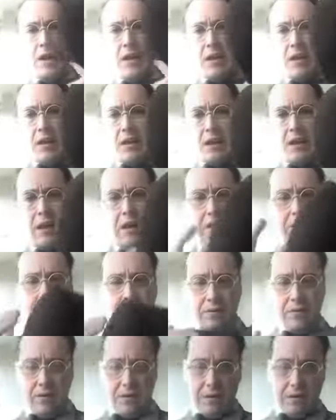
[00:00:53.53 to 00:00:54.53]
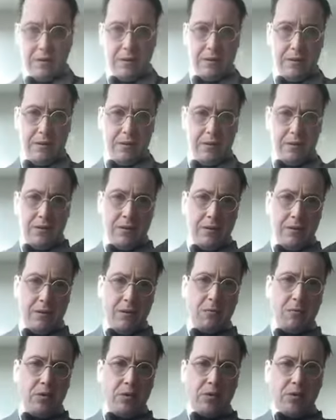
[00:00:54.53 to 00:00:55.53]
in half,
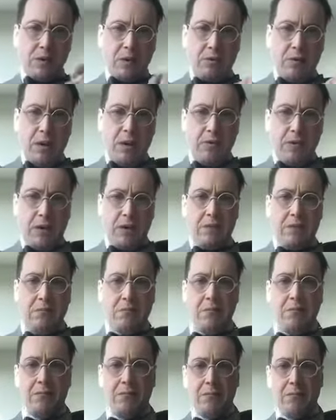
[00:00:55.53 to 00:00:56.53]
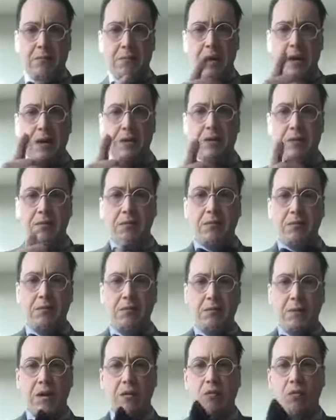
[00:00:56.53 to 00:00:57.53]
push the crown in,
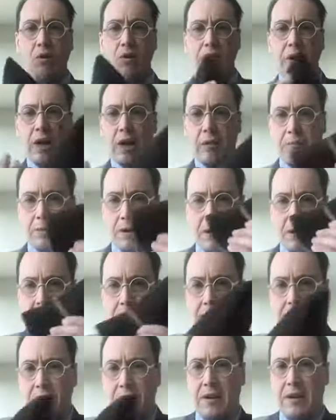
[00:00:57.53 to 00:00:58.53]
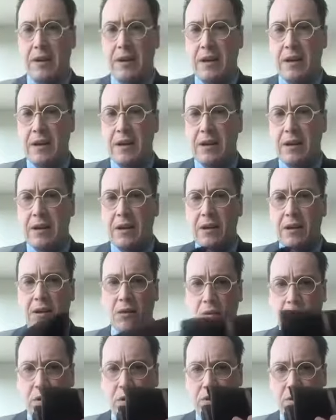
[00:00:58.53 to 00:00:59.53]
and roll it up, kind of
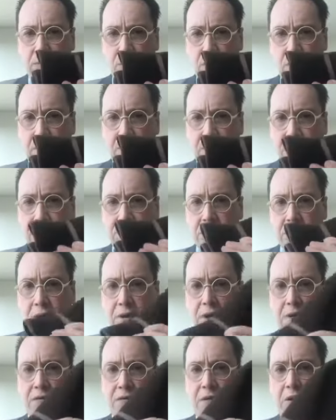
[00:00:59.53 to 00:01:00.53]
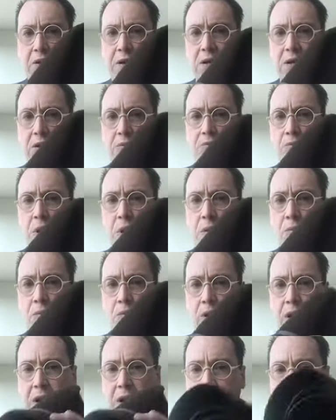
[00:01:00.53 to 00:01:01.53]
crushable. So a very good
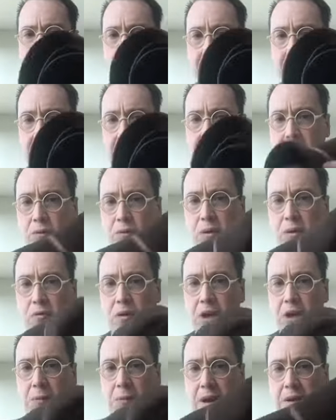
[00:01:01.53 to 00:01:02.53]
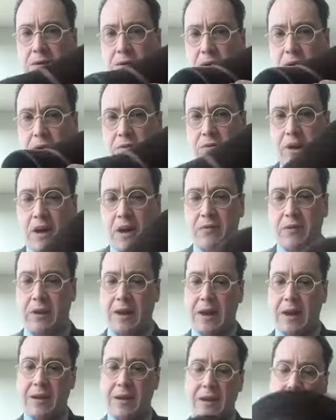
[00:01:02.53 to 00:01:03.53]
memory is what really makes a good travel hat.